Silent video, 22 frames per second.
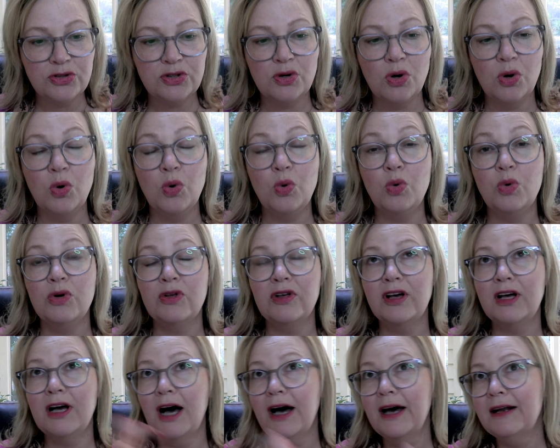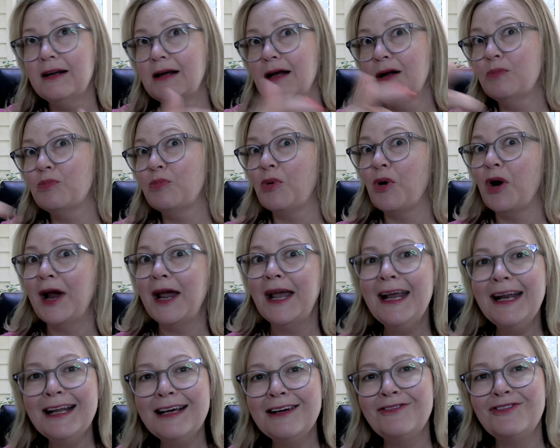So, gut and
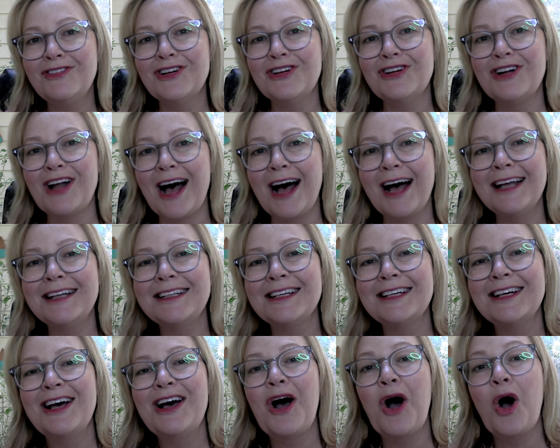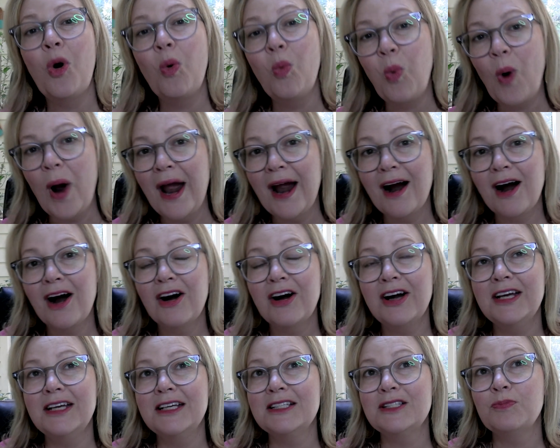brain, if you're not
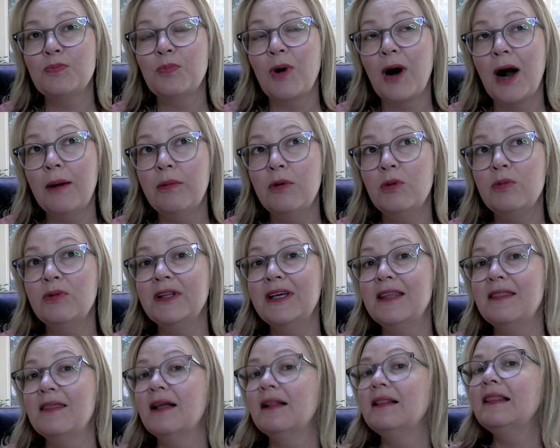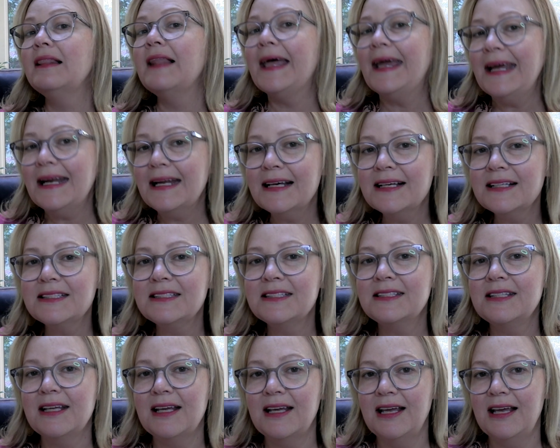aware, is probably the
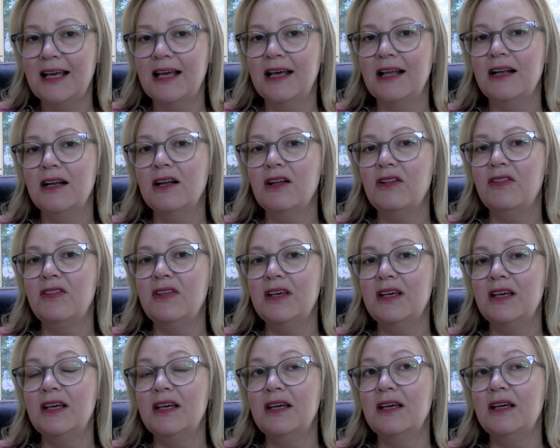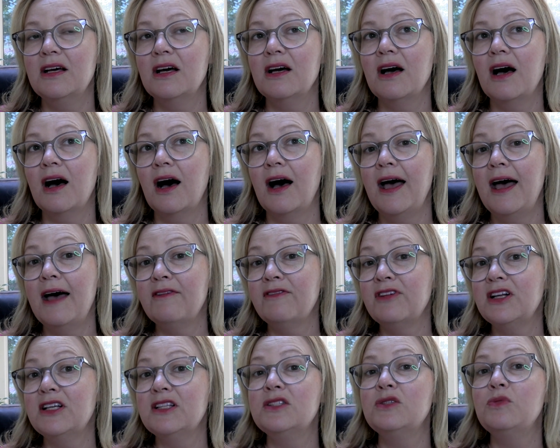latest in the uh,
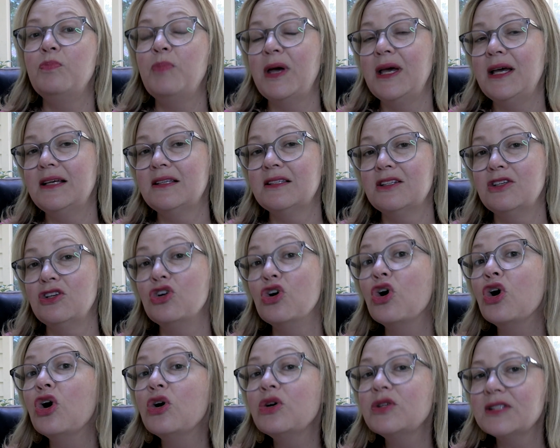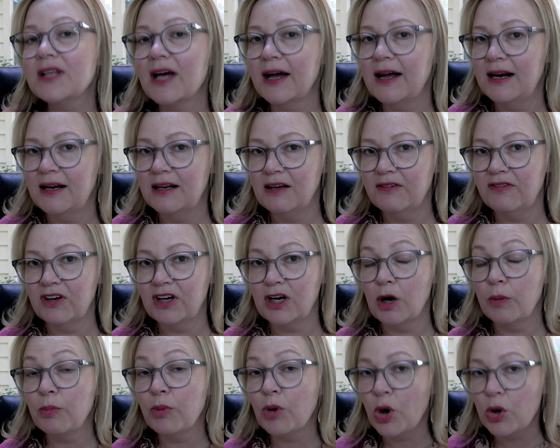evidence based neuroscientific
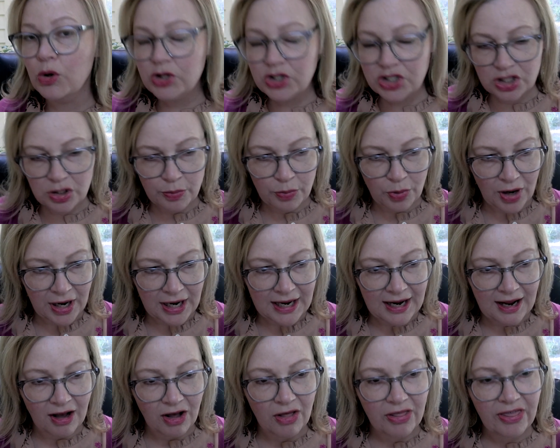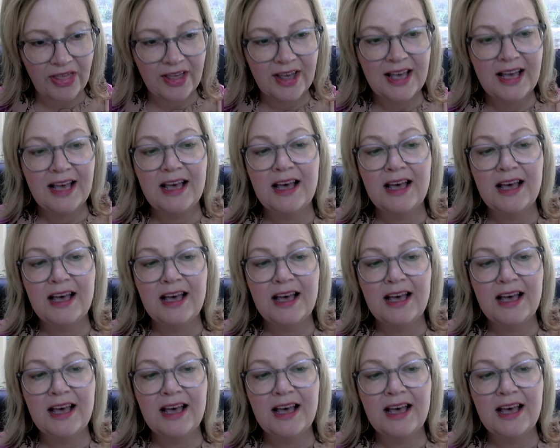approach to brain health.